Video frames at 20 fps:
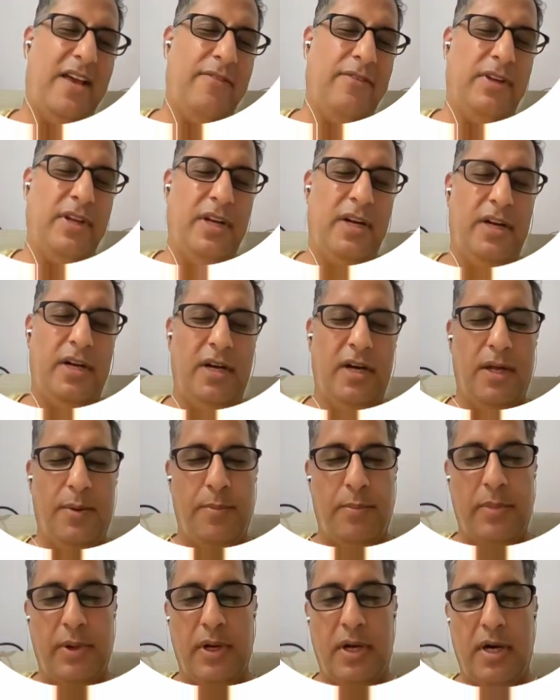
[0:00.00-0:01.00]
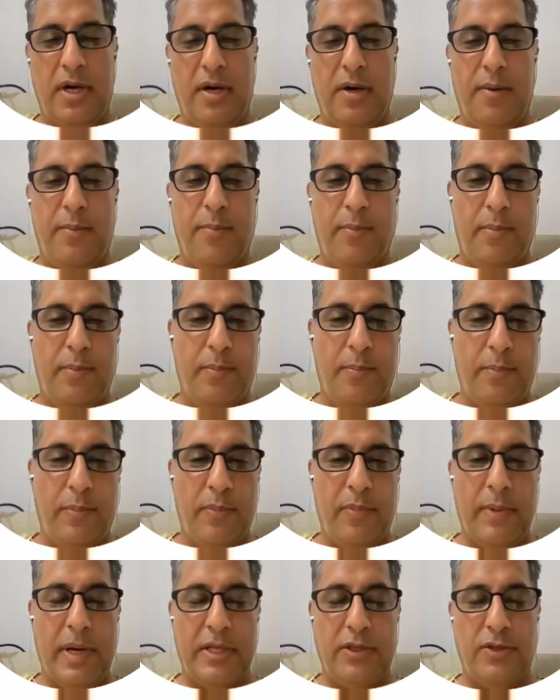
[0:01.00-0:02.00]
created a
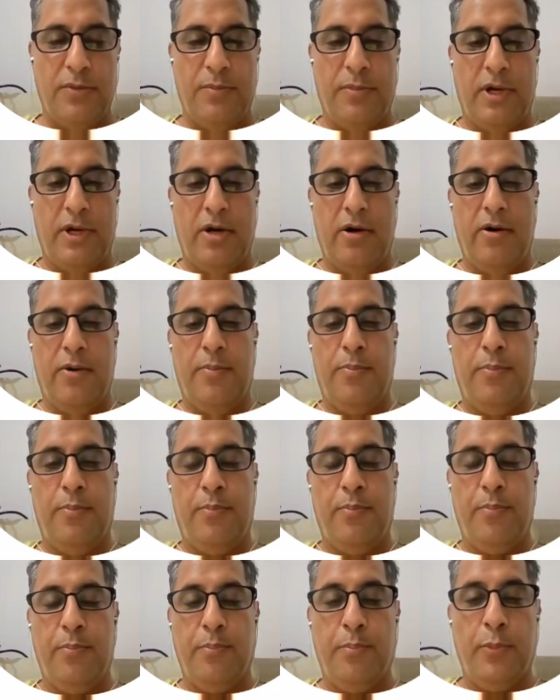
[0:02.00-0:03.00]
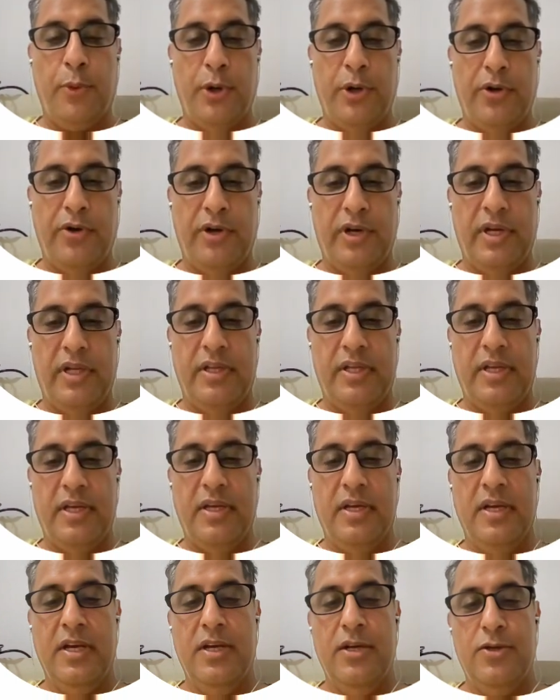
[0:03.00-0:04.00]
Python poetry
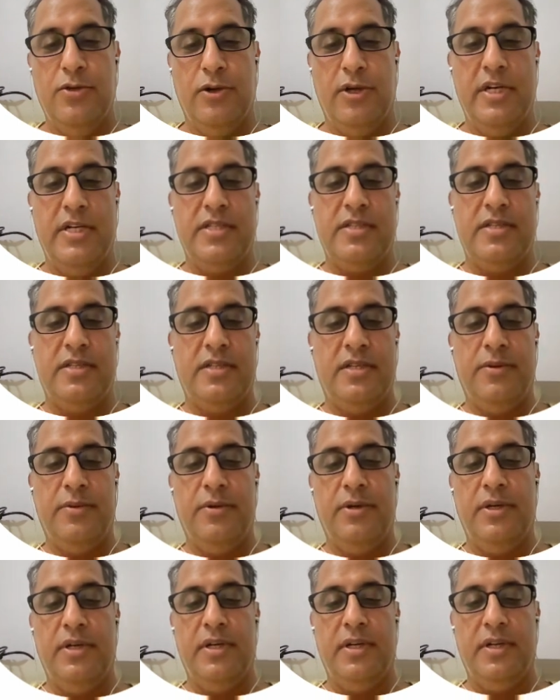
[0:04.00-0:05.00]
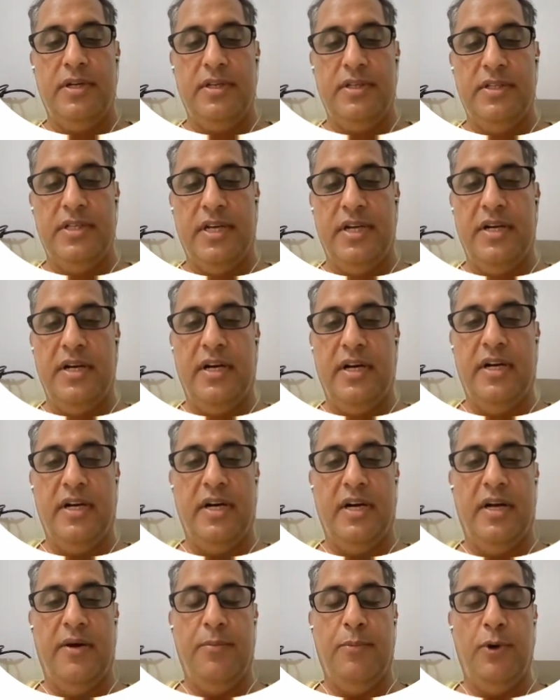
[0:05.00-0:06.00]
thing. So it's
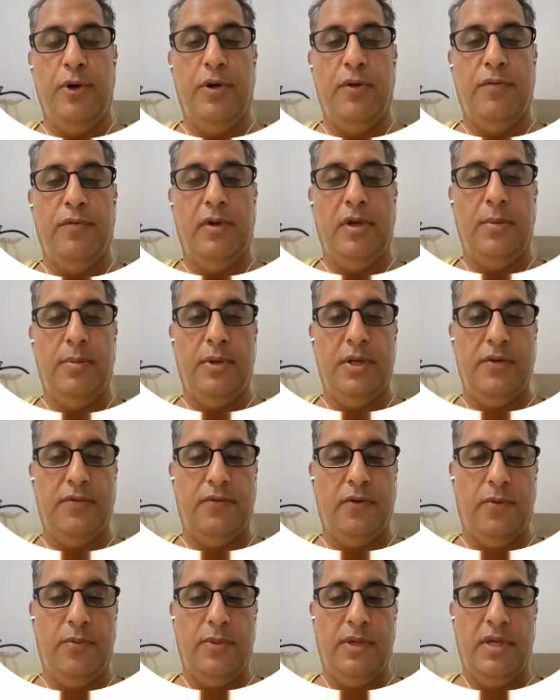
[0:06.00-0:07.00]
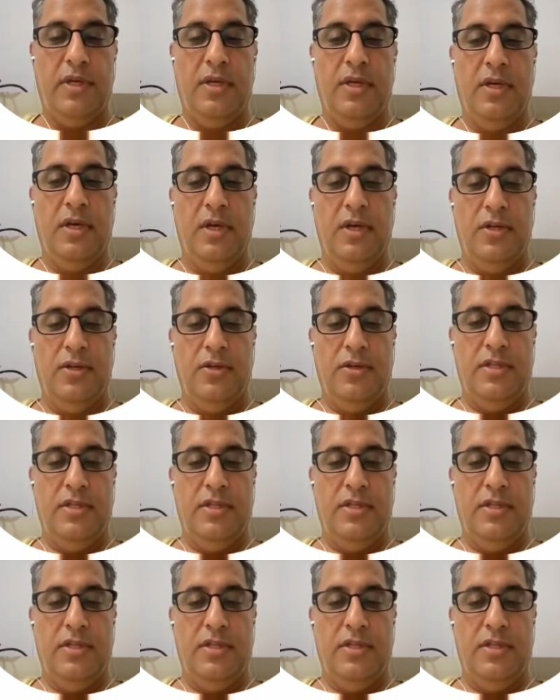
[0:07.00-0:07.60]
generated a beautiful image for me. So